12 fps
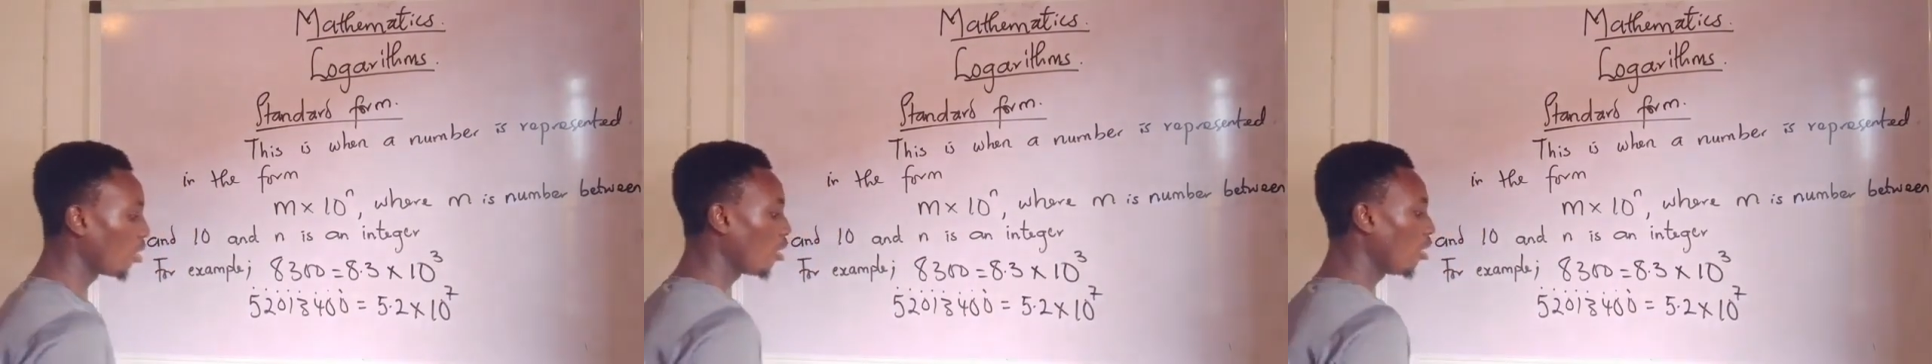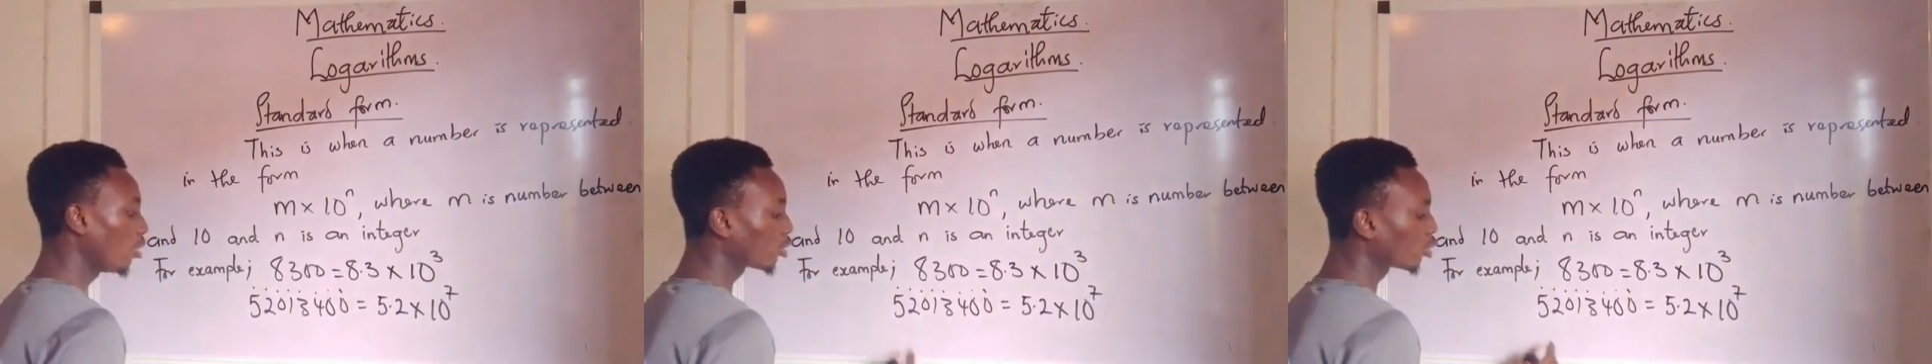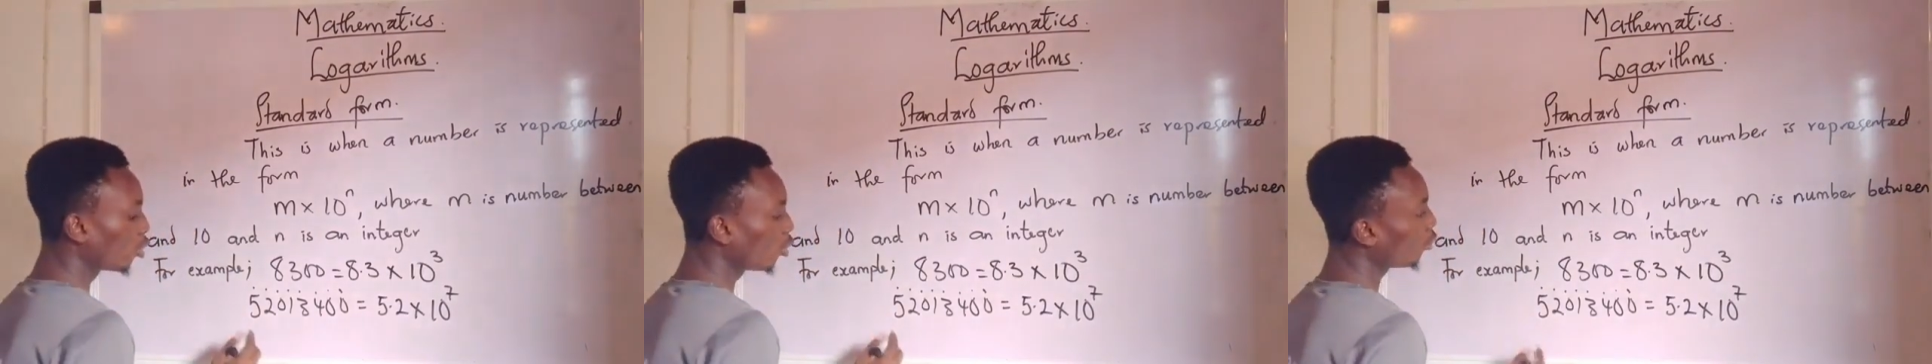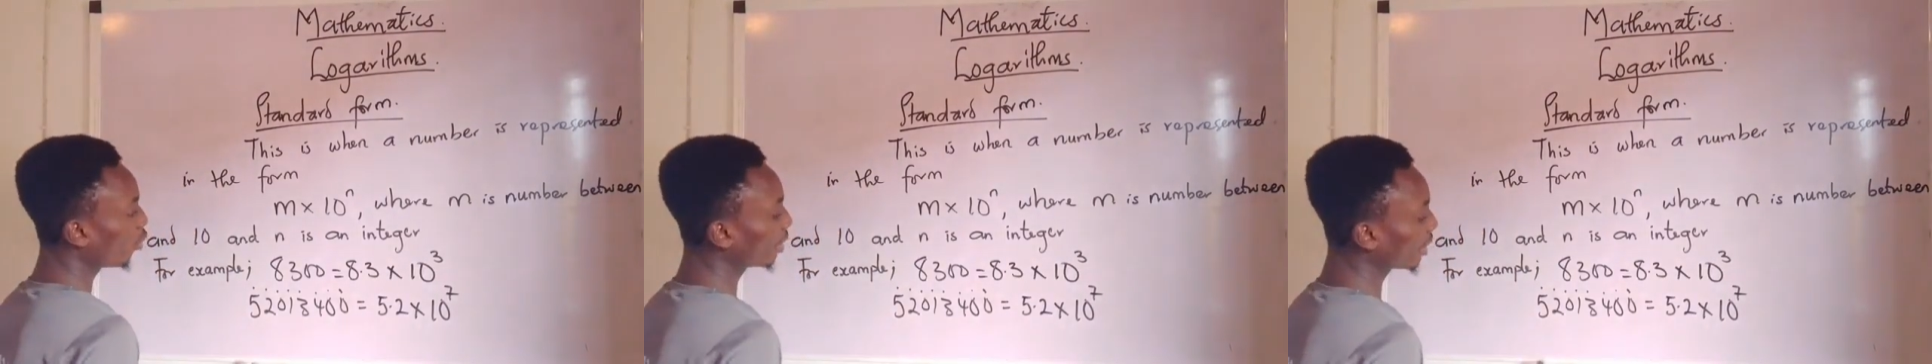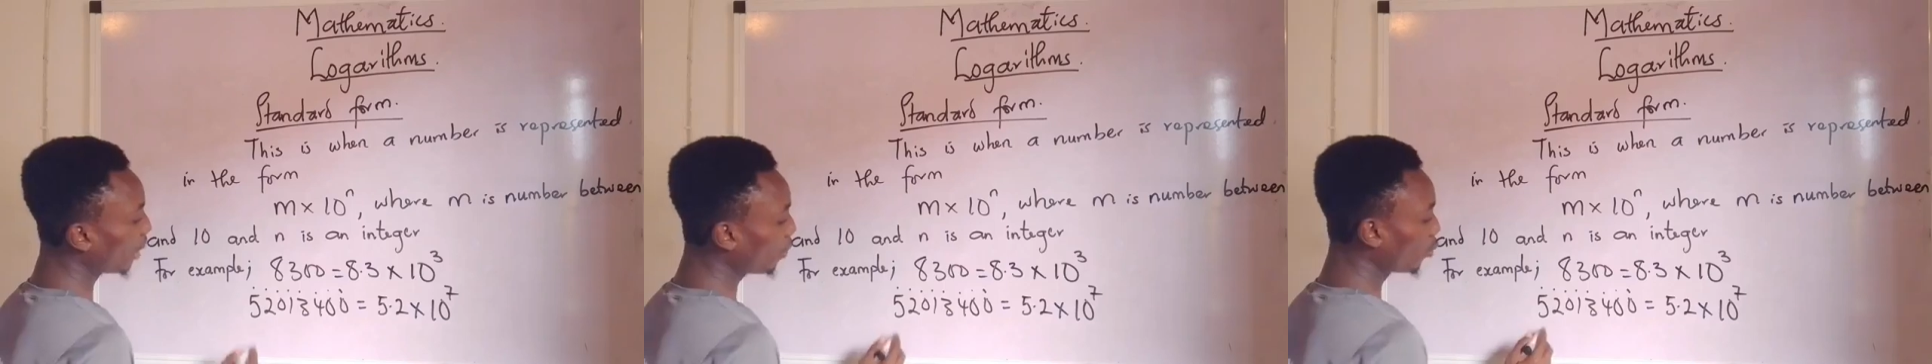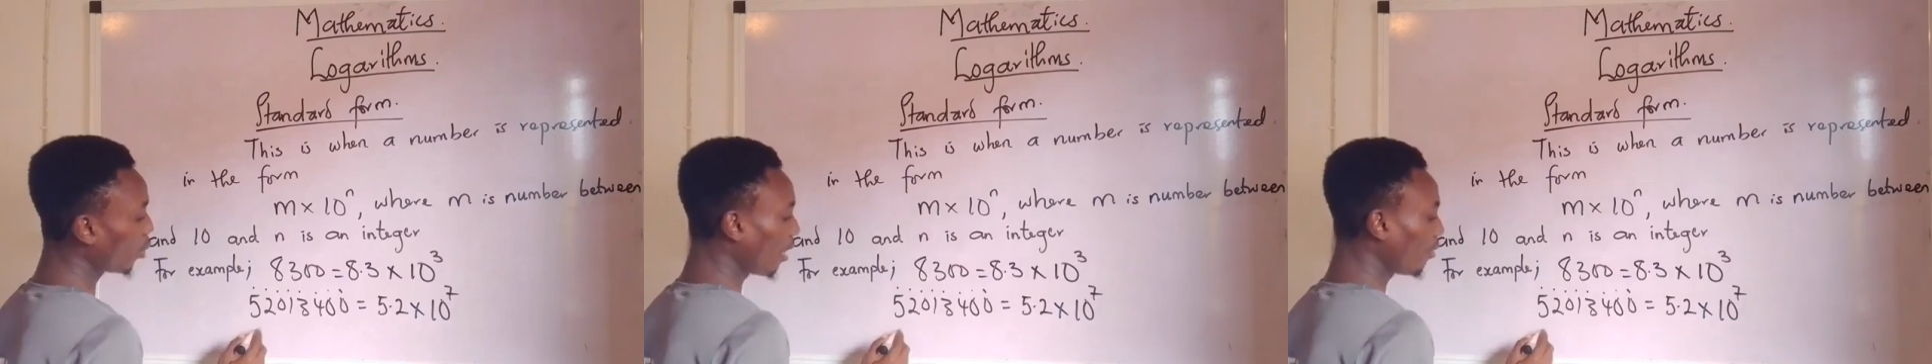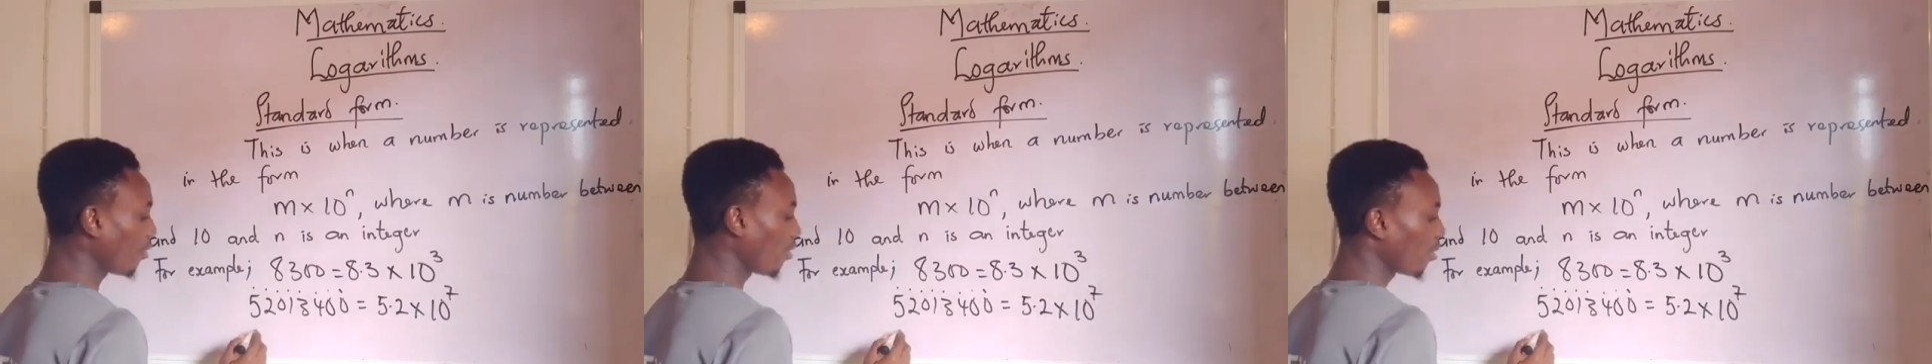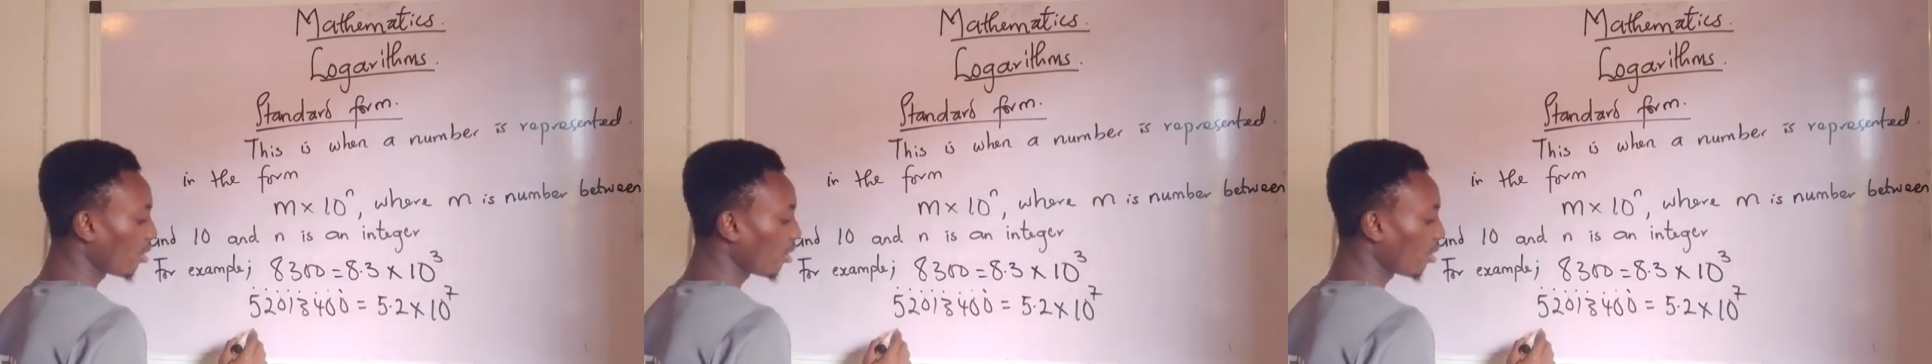also, for example, you have